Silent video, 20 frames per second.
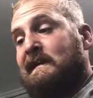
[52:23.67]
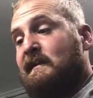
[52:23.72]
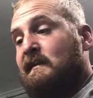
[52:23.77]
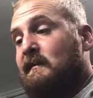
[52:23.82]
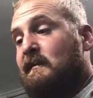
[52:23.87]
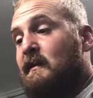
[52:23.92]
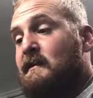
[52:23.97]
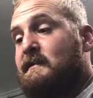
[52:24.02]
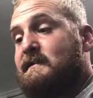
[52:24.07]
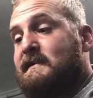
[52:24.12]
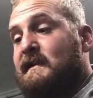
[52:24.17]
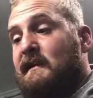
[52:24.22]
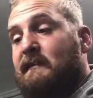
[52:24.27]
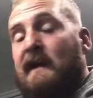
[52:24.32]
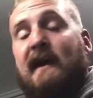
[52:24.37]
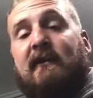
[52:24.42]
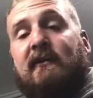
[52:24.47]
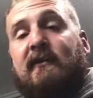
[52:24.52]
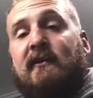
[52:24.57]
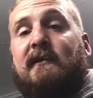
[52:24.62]
long term, I
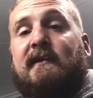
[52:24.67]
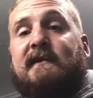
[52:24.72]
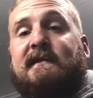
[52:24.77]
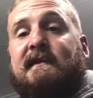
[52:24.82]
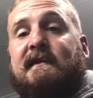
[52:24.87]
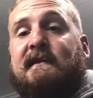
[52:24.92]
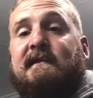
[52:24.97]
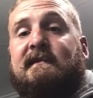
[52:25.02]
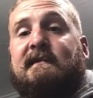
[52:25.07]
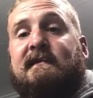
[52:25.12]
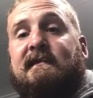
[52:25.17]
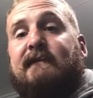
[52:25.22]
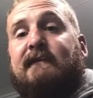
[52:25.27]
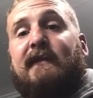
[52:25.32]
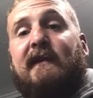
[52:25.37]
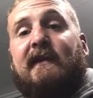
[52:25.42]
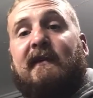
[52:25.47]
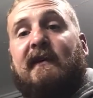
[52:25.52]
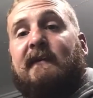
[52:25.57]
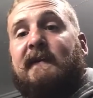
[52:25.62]
don't know what the
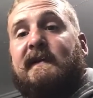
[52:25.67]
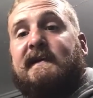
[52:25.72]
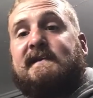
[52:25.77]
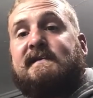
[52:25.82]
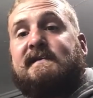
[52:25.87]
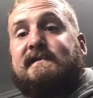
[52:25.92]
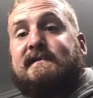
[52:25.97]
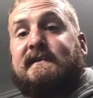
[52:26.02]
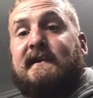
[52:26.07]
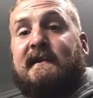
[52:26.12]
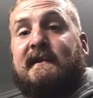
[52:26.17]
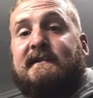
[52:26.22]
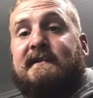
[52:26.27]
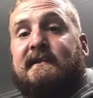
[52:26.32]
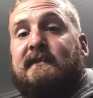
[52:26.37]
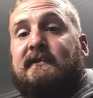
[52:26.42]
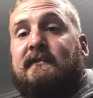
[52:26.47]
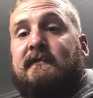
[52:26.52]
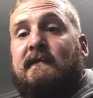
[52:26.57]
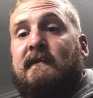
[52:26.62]
firearm industry is going to
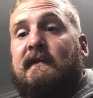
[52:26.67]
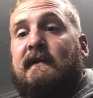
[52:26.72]
do,